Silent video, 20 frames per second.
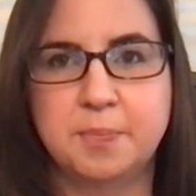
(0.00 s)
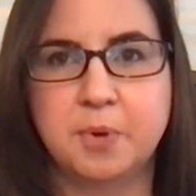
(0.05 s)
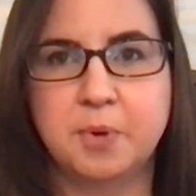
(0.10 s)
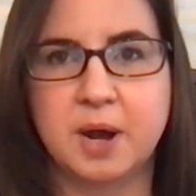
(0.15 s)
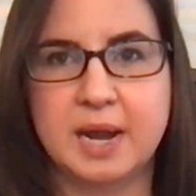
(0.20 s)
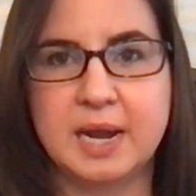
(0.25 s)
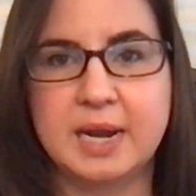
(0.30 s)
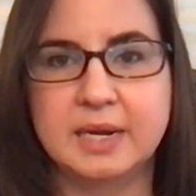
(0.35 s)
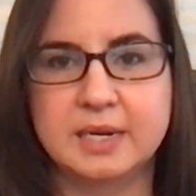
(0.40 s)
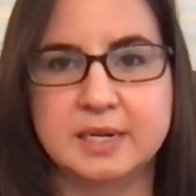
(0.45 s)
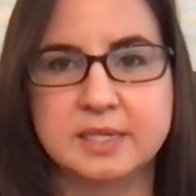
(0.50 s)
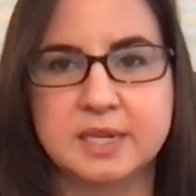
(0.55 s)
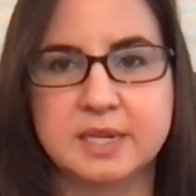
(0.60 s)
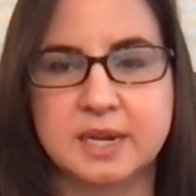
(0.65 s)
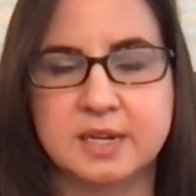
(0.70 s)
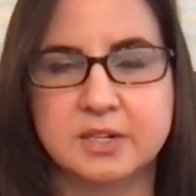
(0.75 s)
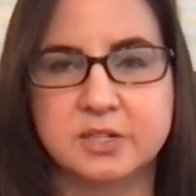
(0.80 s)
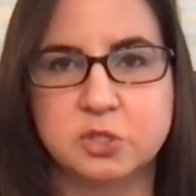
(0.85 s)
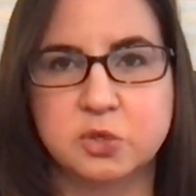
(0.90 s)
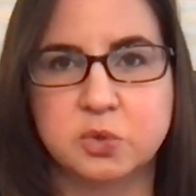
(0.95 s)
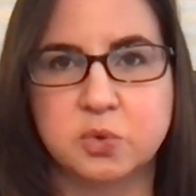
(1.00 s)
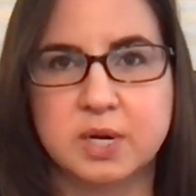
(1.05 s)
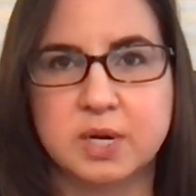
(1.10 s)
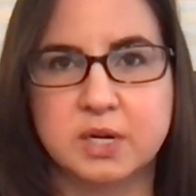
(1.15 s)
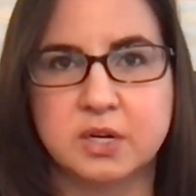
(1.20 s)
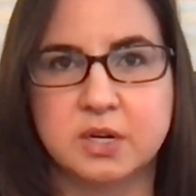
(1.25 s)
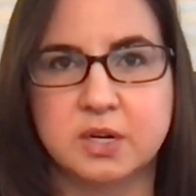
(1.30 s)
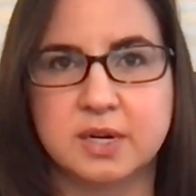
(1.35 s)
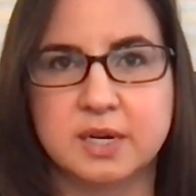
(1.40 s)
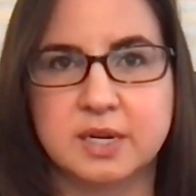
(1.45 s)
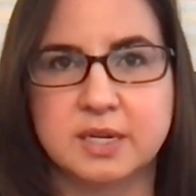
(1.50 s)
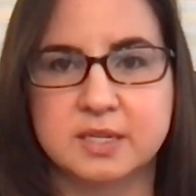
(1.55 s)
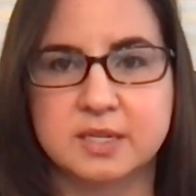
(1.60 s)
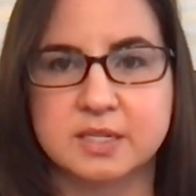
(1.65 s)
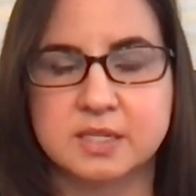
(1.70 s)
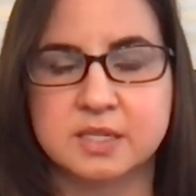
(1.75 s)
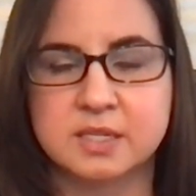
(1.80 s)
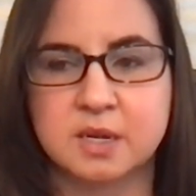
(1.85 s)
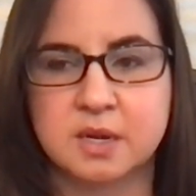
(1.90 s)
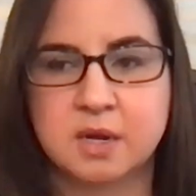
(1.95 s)
brand and Twitter
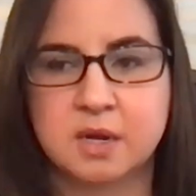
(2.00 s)
is